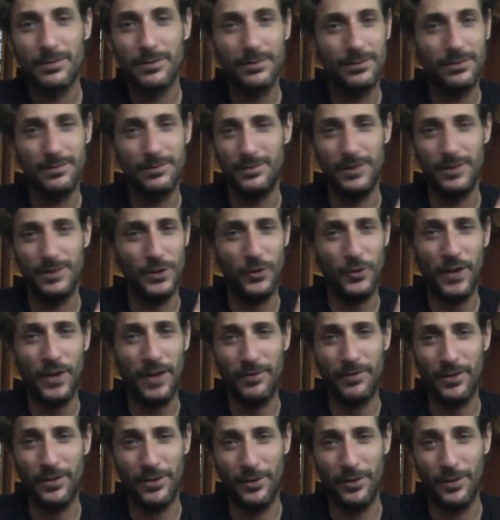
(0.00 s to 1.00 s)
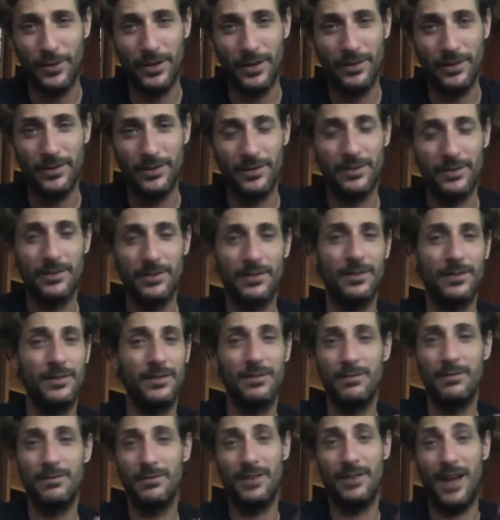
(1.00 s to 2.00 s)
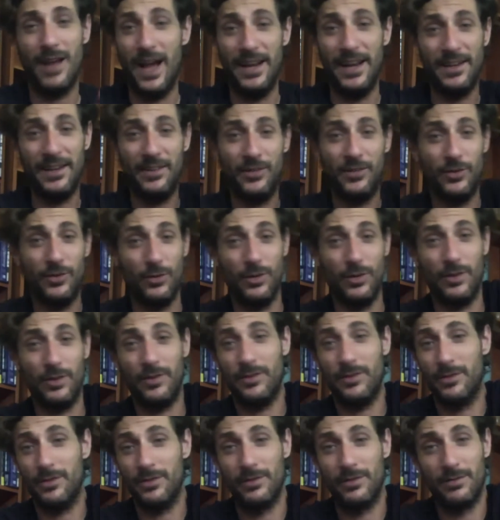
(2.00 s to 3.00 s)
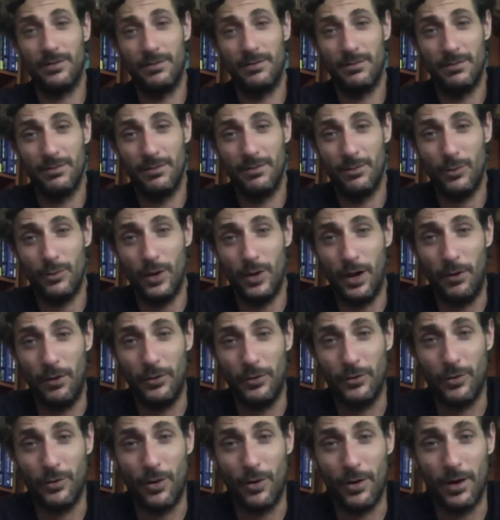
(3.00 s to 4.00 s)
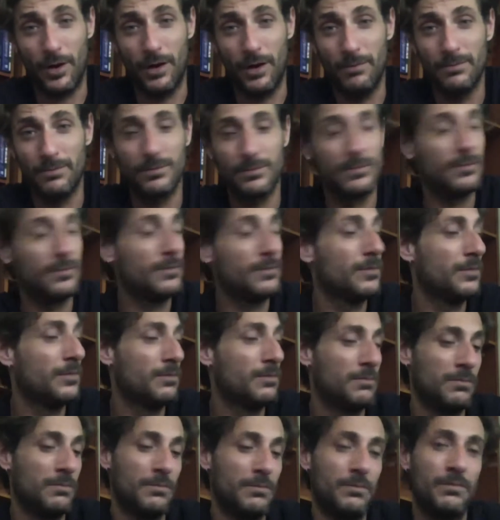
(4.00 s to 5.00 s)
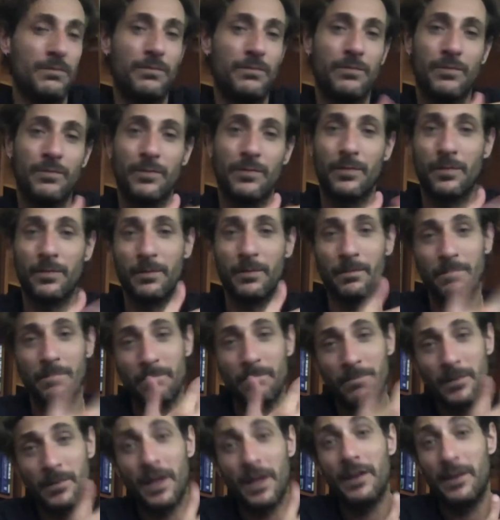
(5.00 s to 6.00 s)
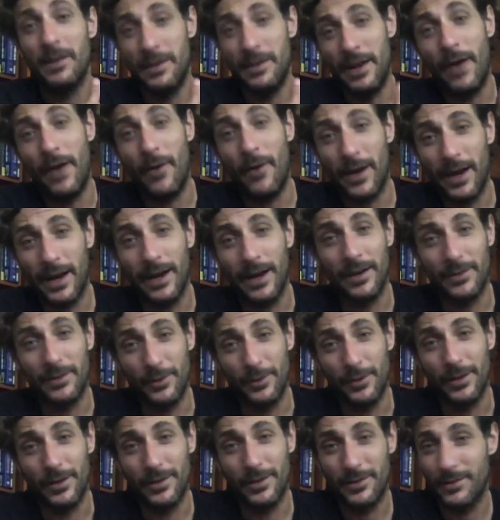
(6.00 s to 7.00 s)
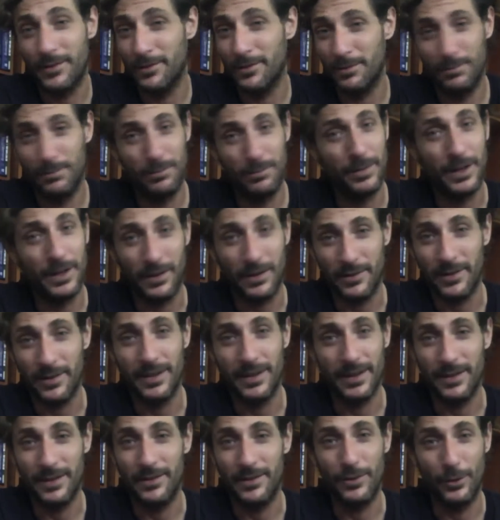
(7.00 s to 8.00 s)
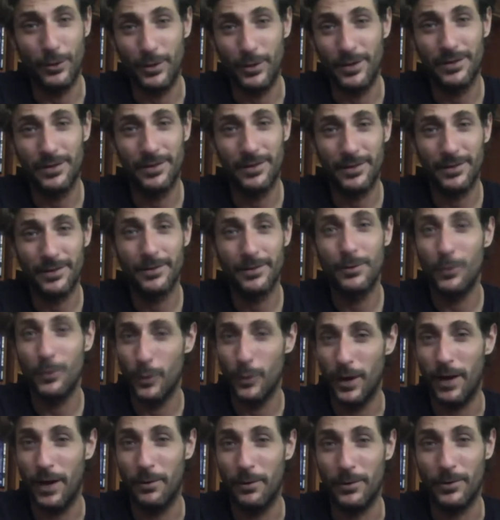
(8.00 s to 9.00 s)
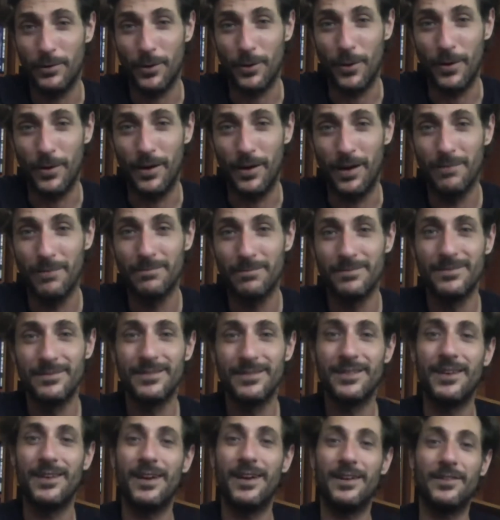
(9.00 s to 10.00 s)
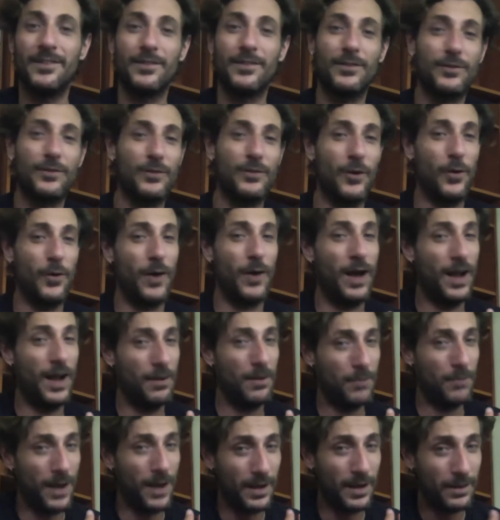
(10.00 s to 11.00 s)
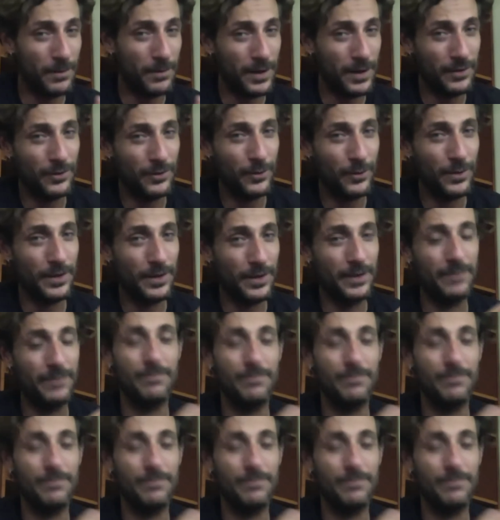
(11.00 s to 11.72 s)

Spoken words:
you don't have to do this. I didn't do this when I was growing up. Now I gotta do this because I didn't do this when I was growing up. So I recommend doing it.